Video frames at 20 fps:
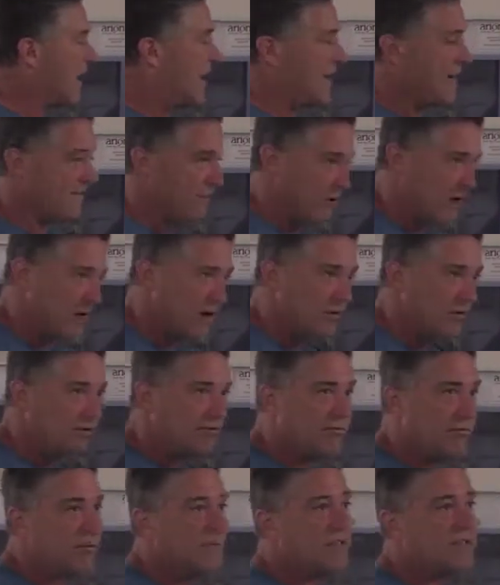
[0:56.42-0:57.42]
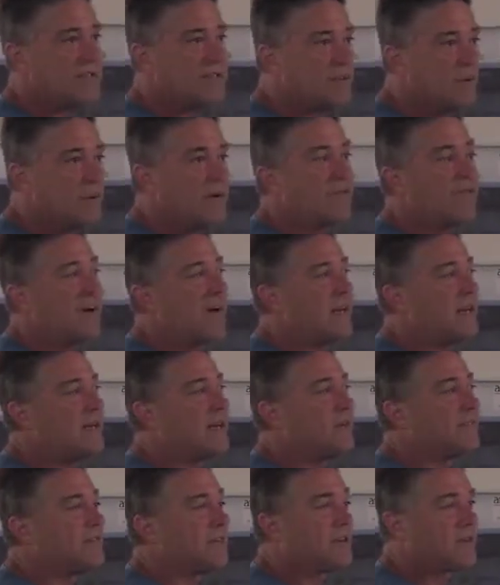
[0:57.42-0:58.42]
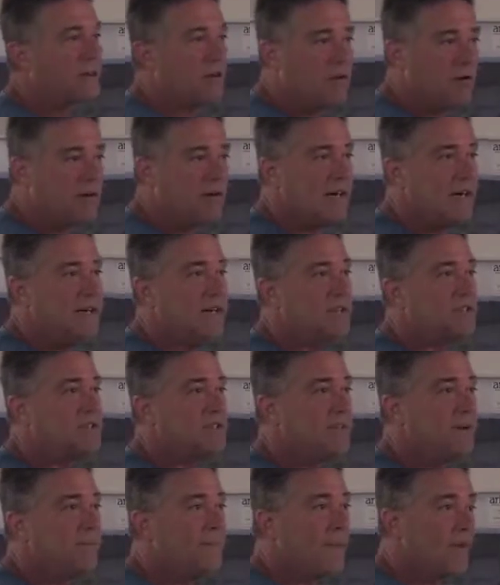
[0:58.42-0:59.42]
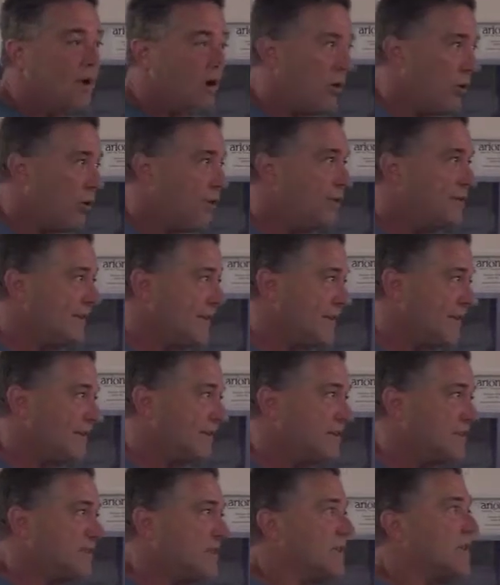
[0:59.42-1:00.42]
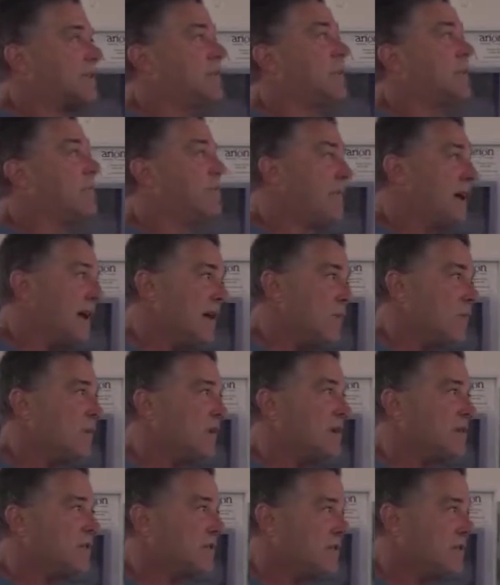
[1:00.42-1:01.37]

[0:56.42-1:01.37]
if we go through this and we find out that chlorine is holding in the system and we're